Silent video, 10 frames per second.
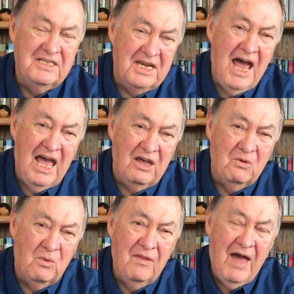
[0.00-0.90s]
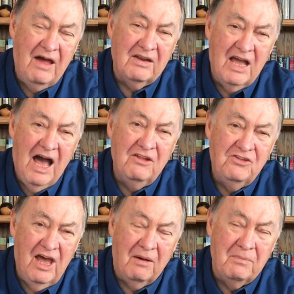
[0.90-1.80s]
today without
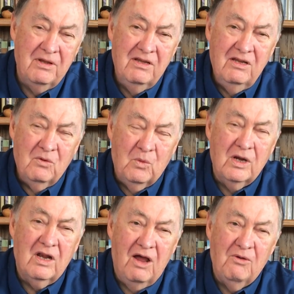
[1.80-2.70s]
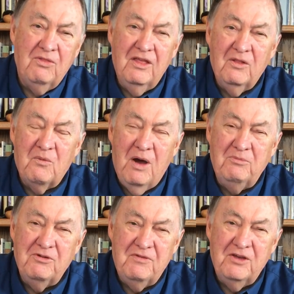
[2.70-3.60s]
God's help. We're clothed in the
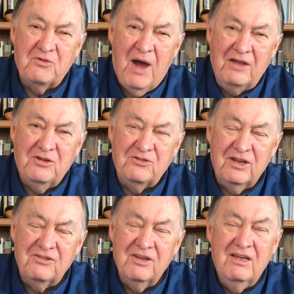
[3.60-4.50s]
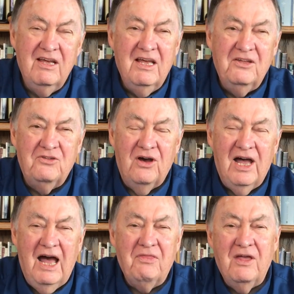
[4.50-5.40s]
robes of his righteousness.
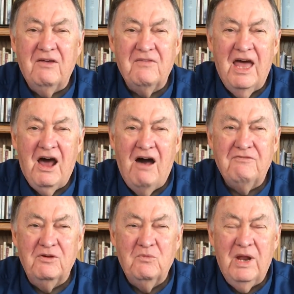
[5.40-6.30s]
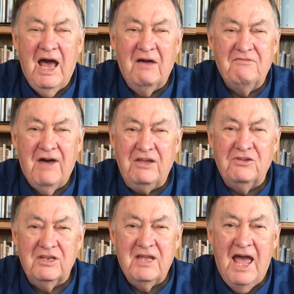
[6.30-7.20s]
So I think of that often when I
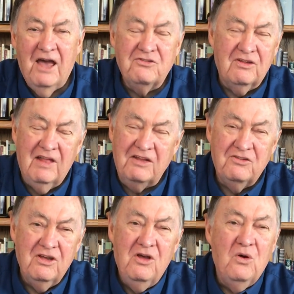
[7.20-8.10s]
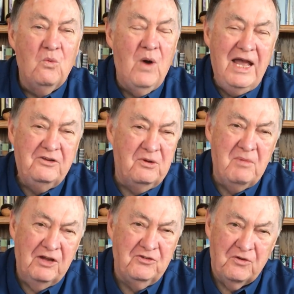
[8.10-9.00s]
face a task that's way too
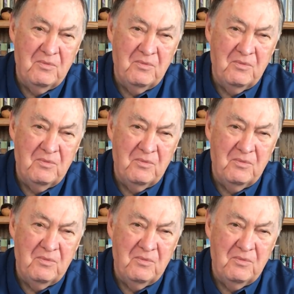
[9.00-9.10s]
much